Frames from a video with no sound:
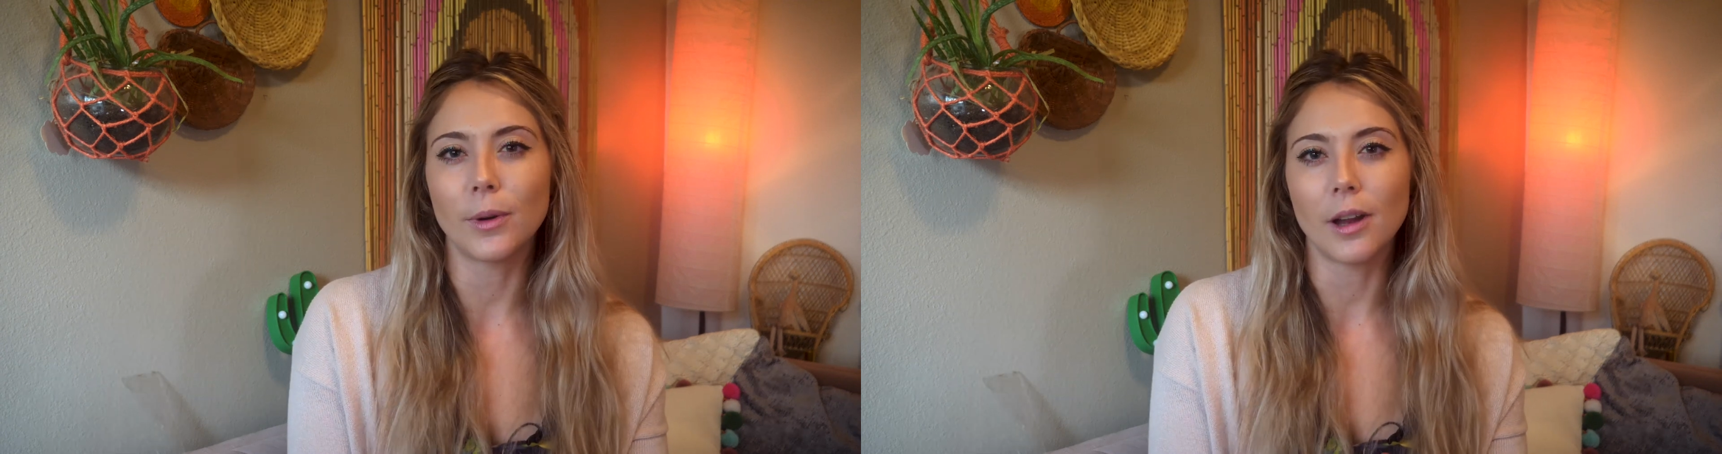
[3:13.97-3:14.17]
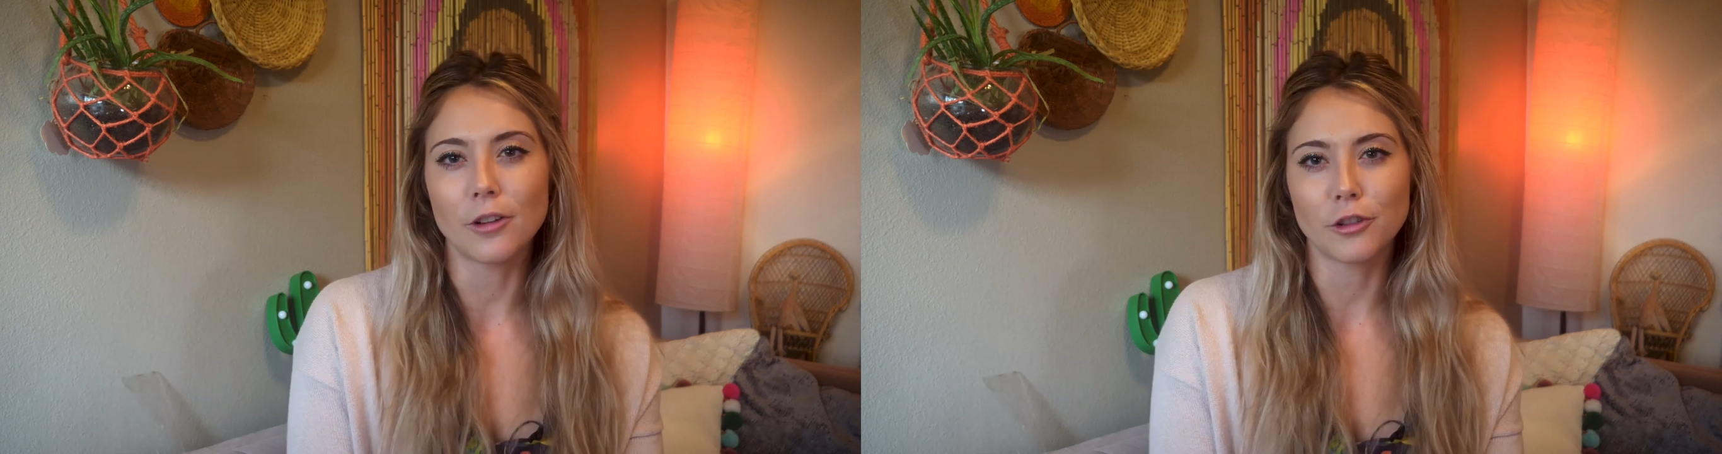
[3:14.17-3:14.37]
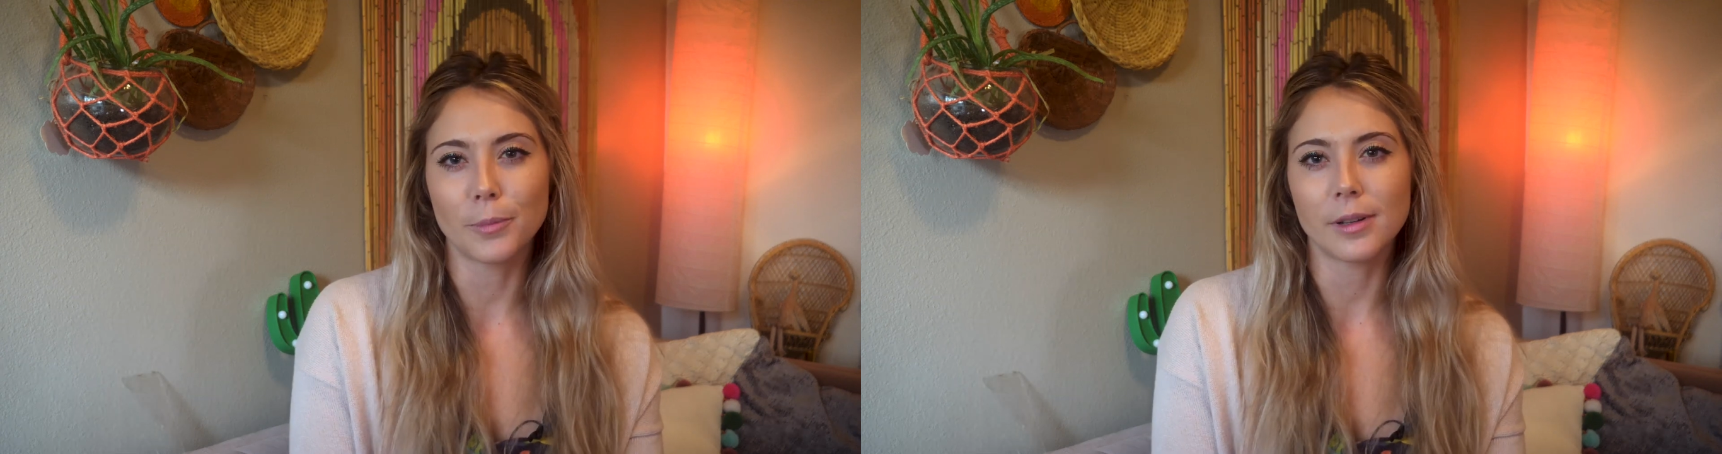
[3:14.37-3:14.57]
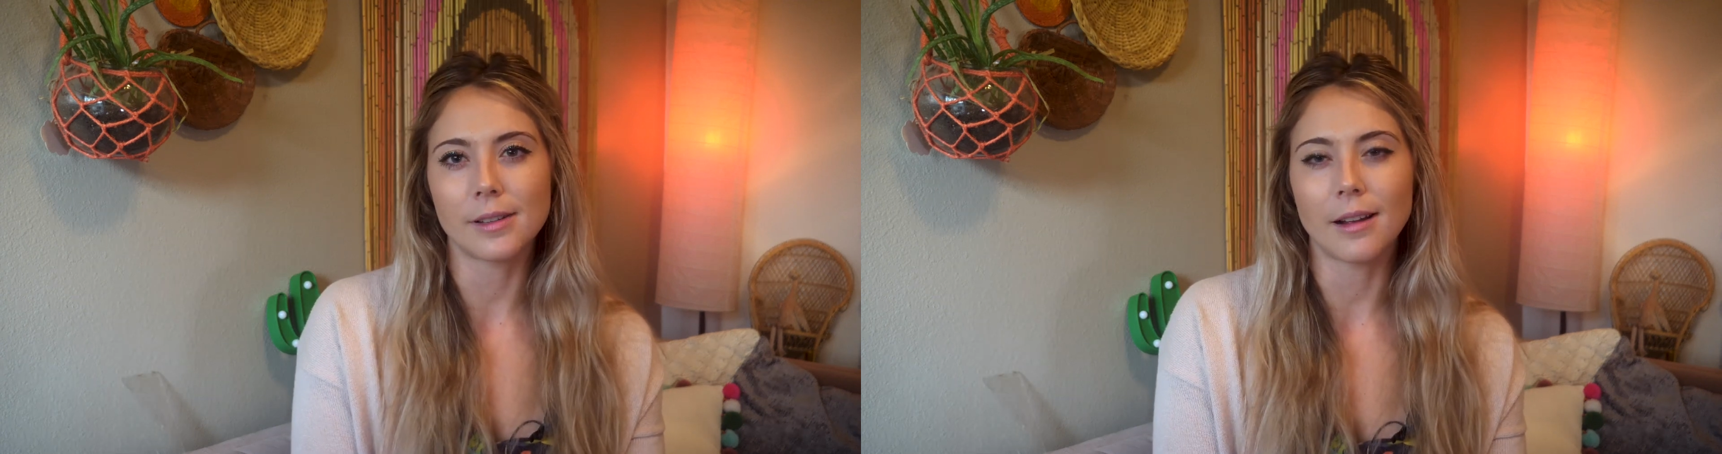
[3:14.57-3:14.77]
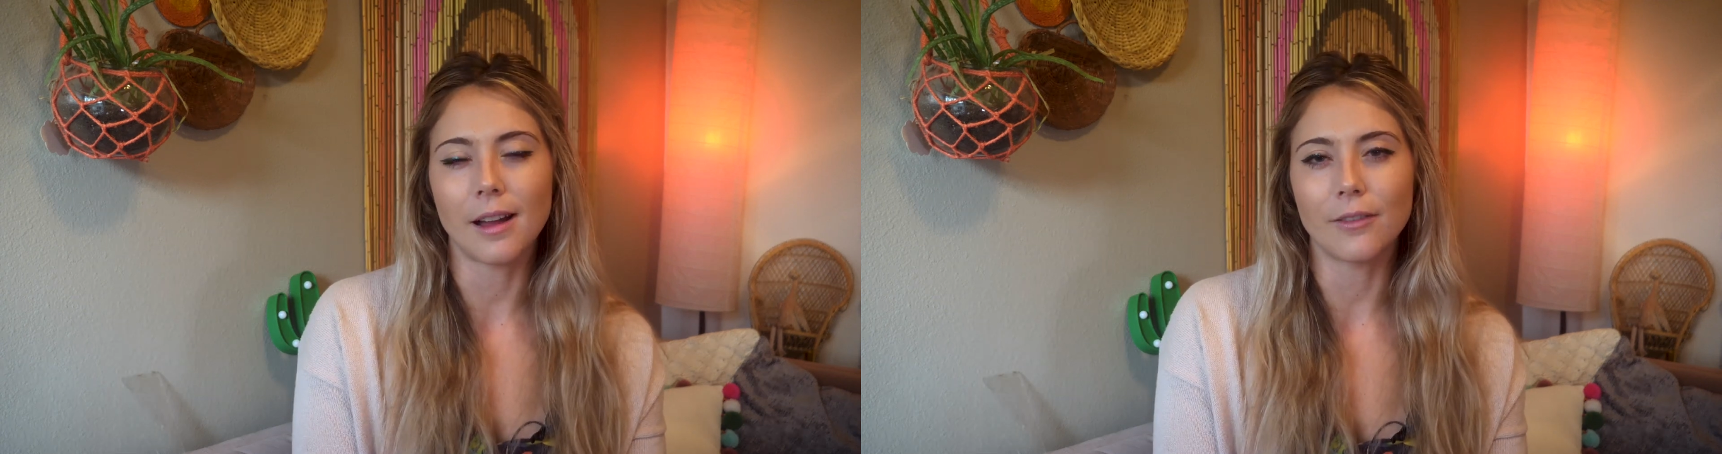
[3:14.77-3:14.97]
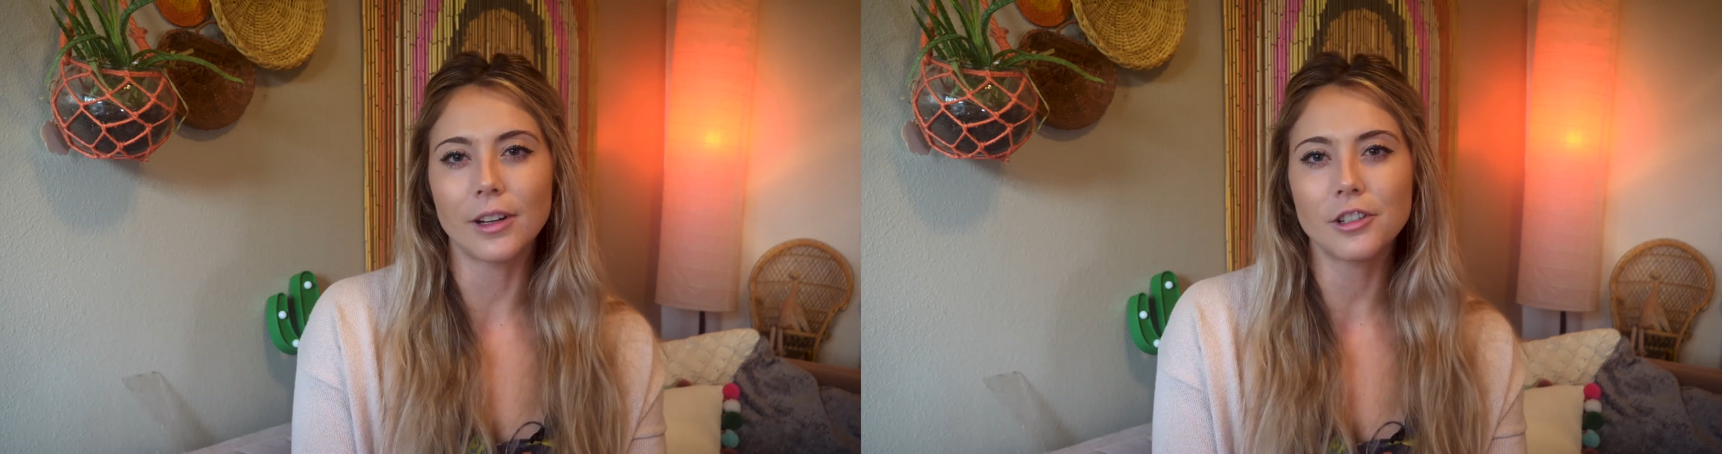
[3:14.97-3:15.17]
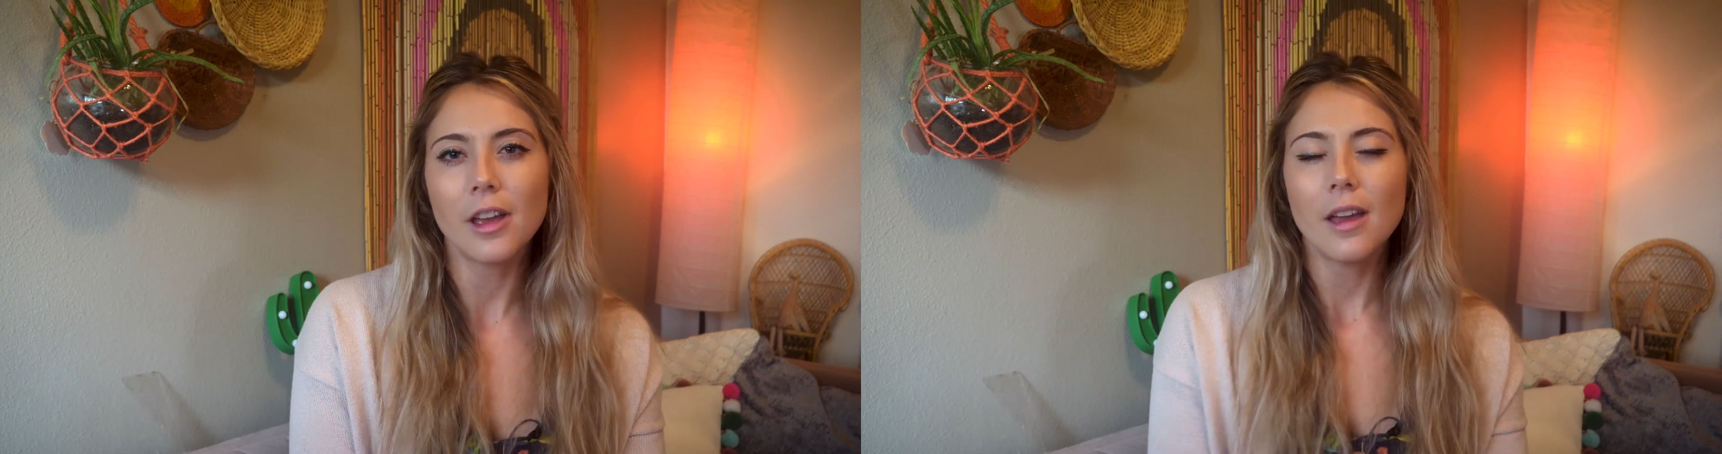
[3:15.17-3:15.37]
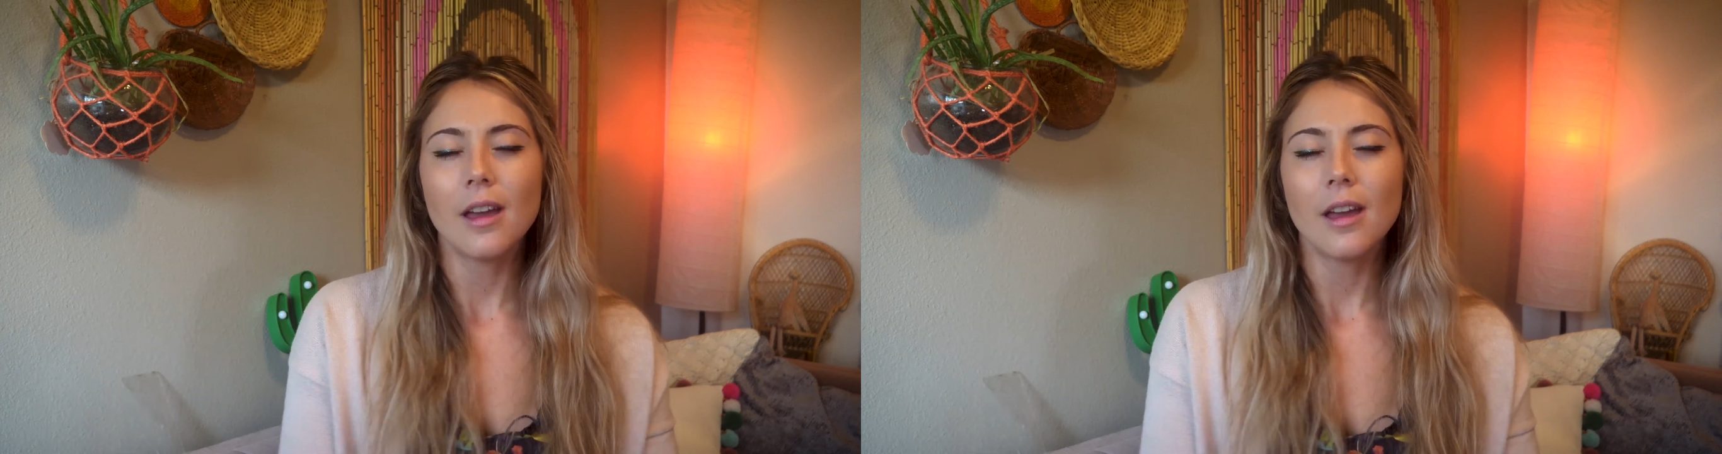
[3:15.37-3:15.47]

100% coverage.